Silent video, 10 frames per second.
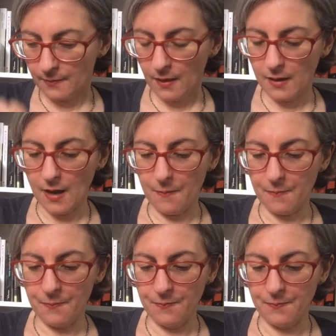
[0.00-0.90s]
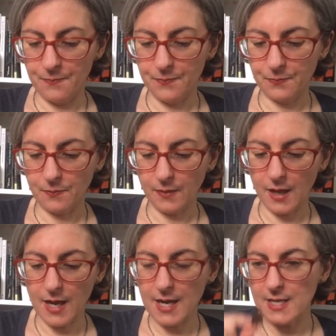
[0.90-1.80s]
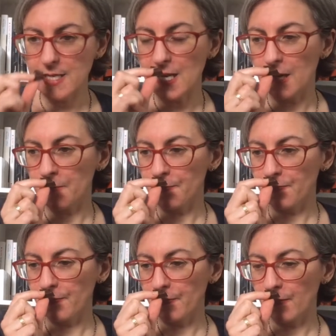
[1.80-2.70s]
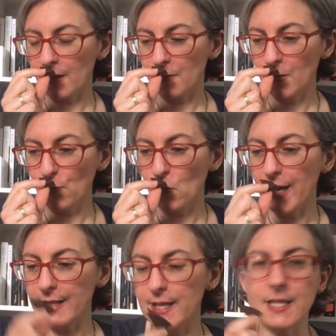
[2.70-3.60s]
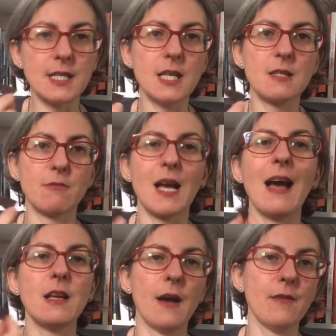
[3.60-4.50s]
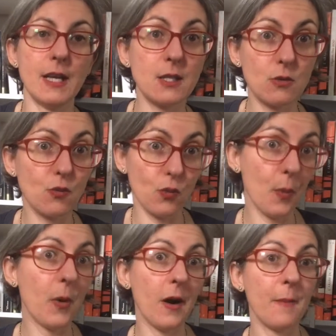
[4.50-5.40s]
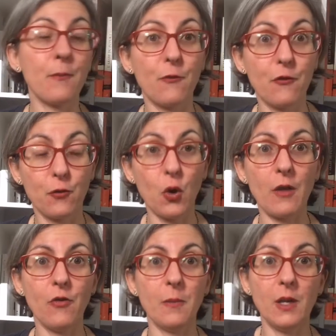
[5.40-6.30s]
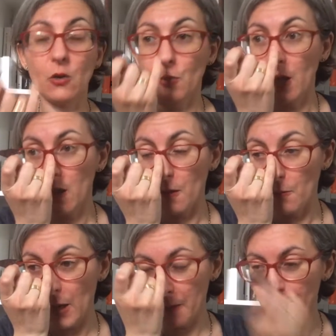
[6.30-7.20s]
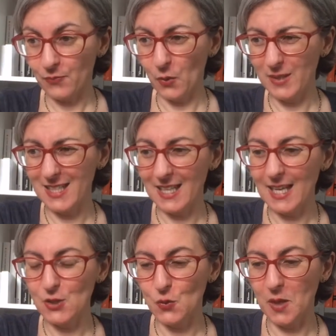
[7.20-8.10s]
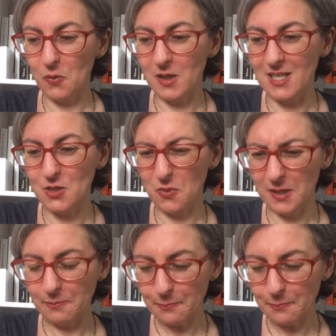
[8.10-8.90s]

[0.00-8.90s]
Yeah. And before I taste it, it's a bar I'm quite familiar with, but what I like doing with this one